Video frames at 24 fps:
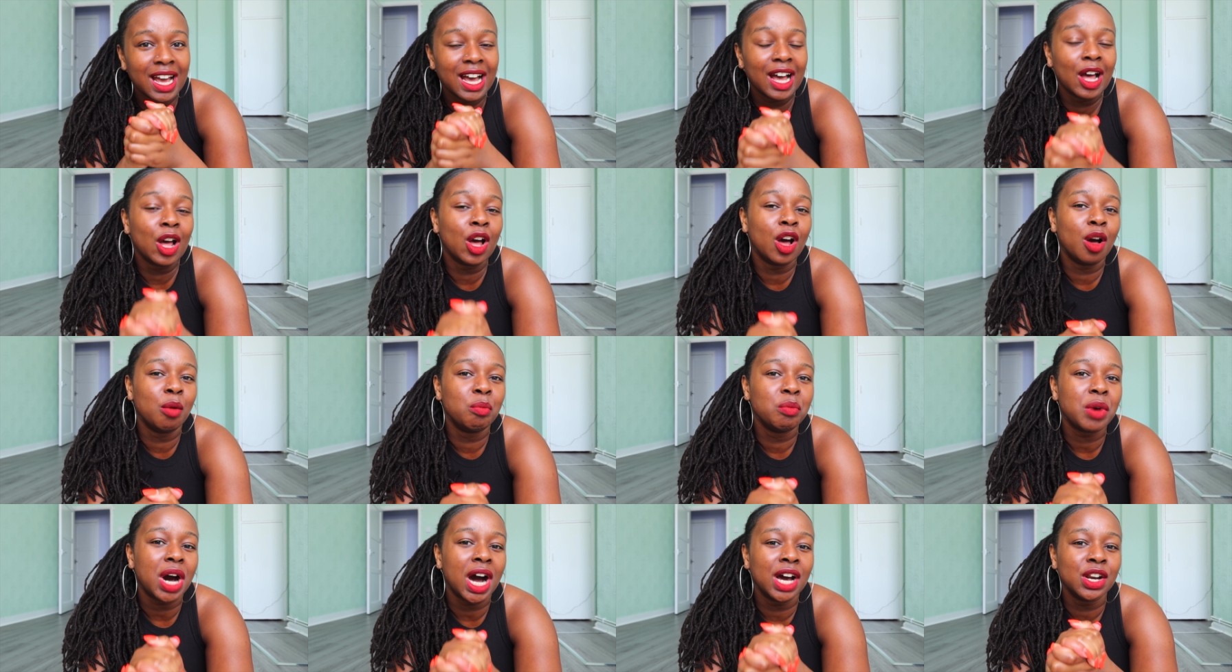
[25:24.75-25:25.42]

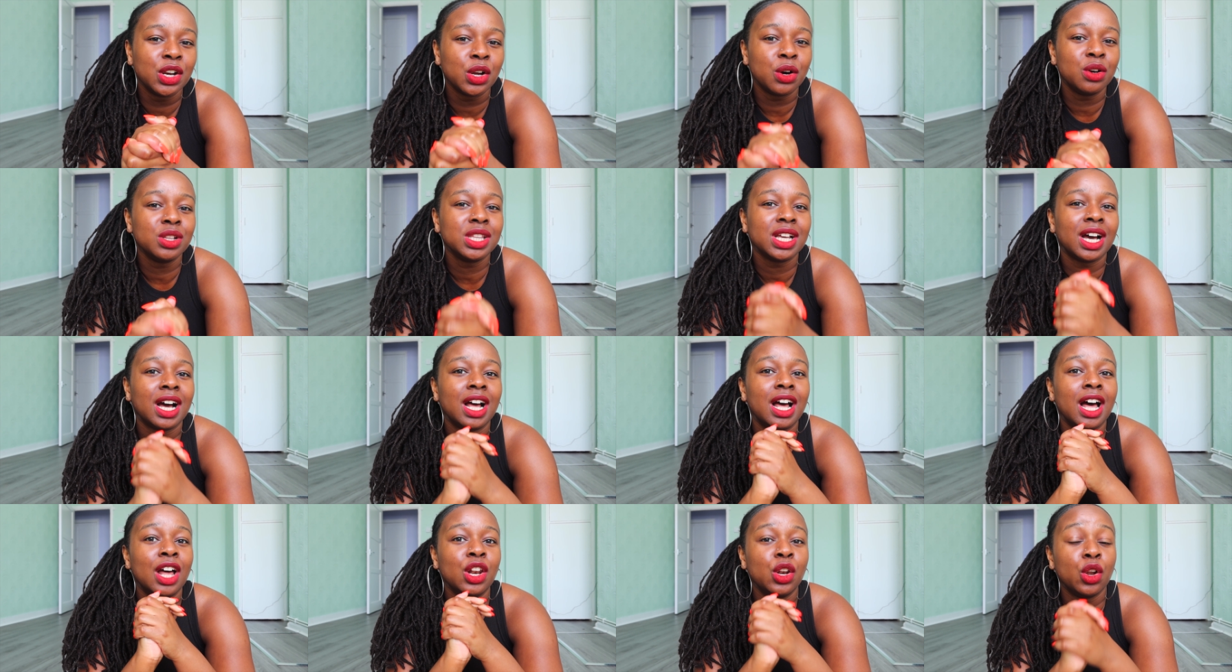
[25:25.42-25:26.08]
um I know
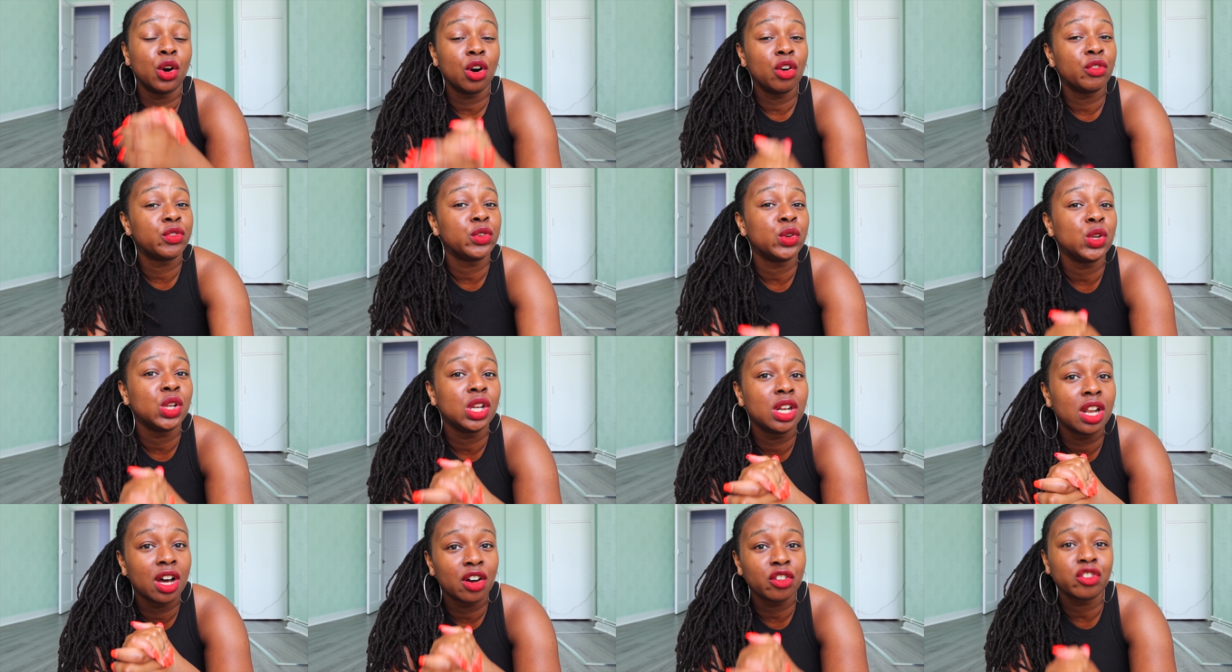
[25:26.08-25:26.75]
that a lot of
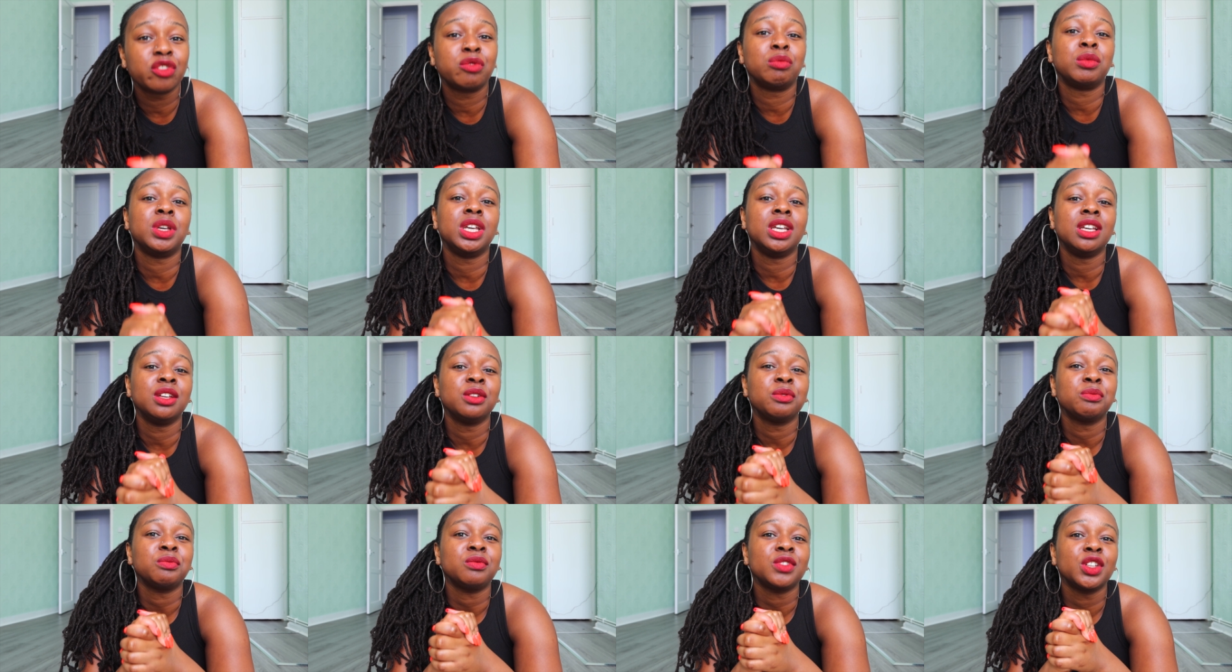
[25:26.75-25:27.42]
you love
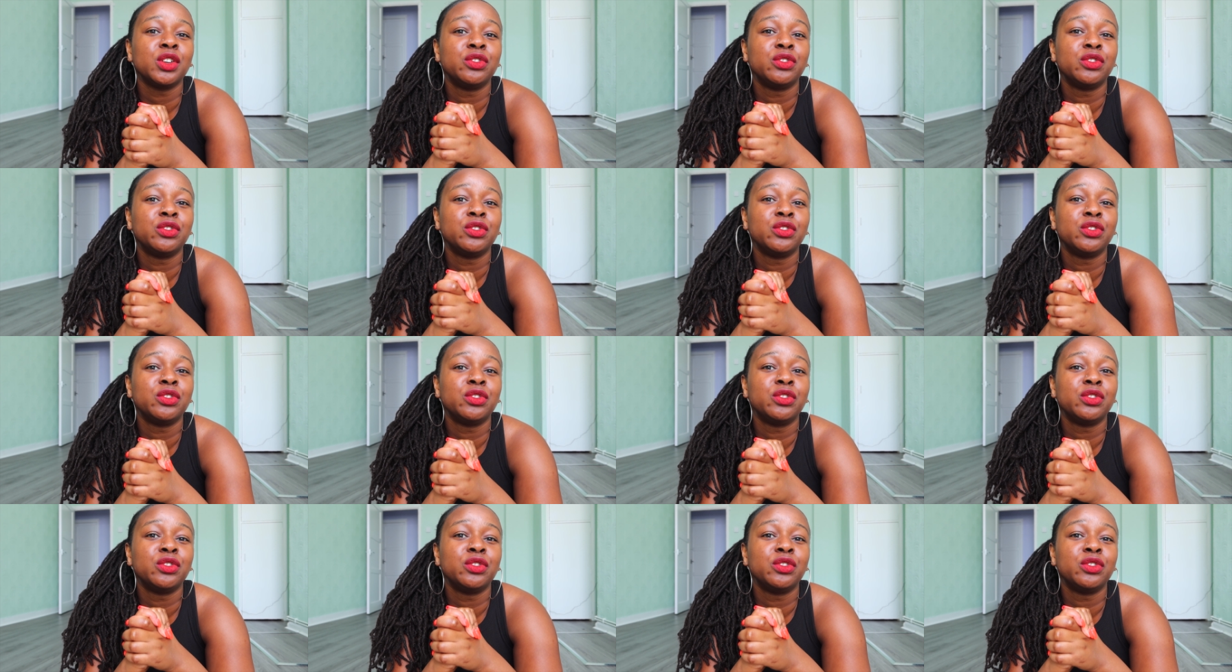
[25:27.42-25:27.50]
me